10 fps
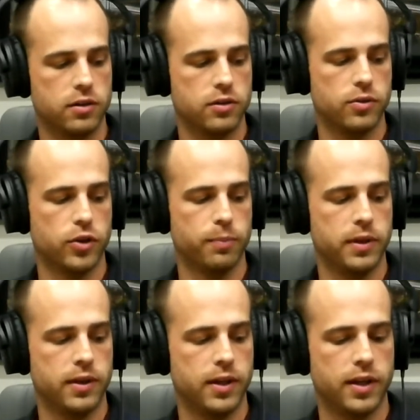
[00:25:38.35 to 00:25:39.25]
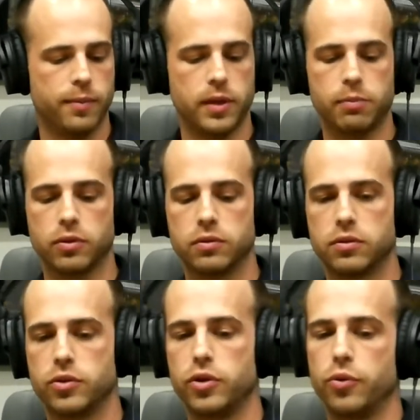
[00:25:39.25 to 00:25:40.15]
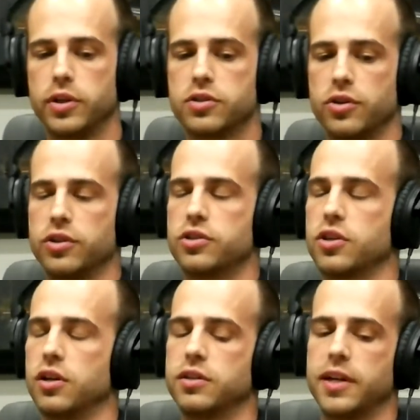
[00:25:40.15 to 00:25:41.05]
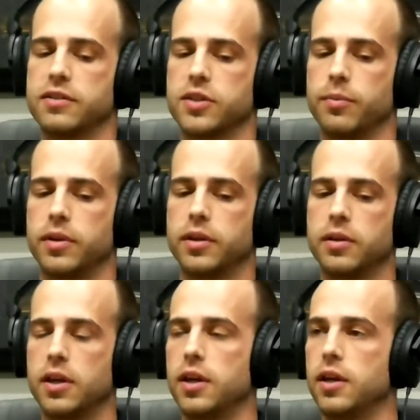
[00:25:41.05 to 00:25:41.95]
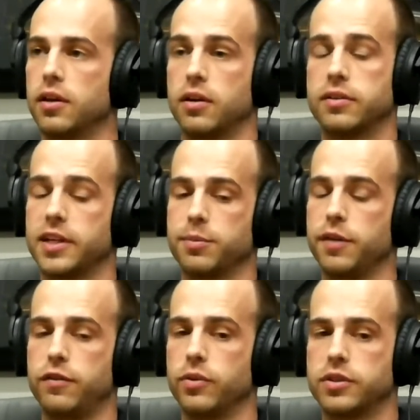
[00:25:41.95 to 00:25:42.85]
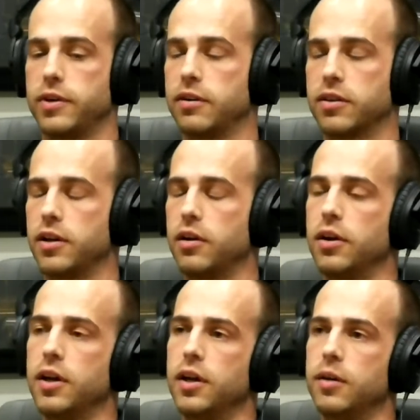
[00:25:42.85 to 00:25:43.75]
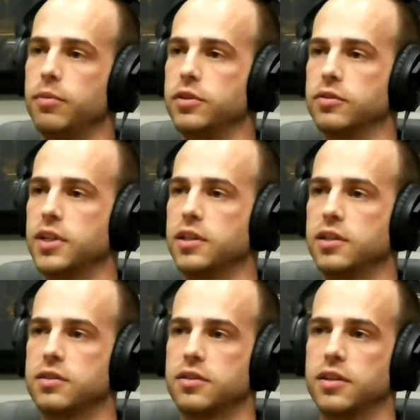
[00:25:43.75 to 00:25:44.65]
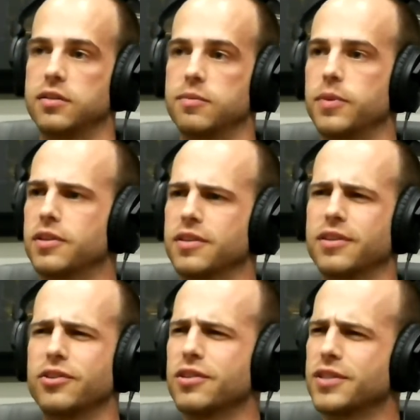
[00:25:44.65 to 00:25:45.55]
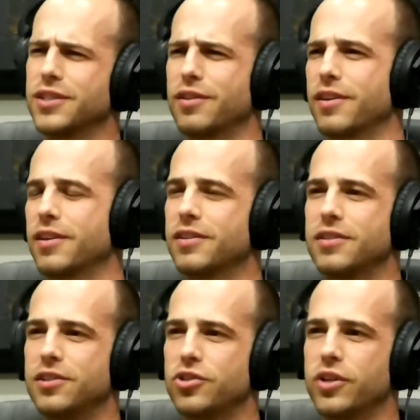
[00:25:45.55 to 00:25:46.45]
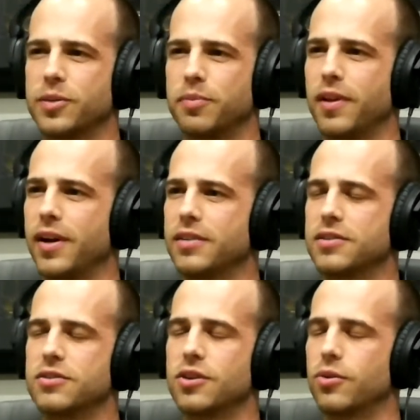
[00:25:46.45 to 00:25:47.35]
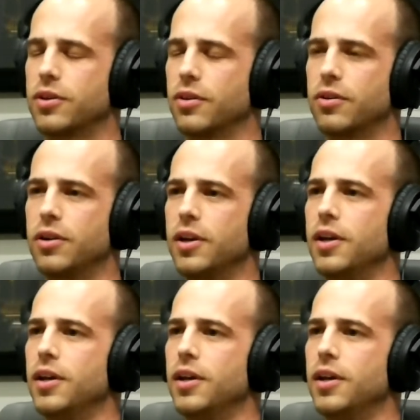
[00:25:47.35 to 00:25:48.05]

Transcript: So don't be an idiot, people. Do your research, contact somebody. Contact me if you want to, I don't care. But don't take this as, because like there's this other thing in this industry, compliance is so killer.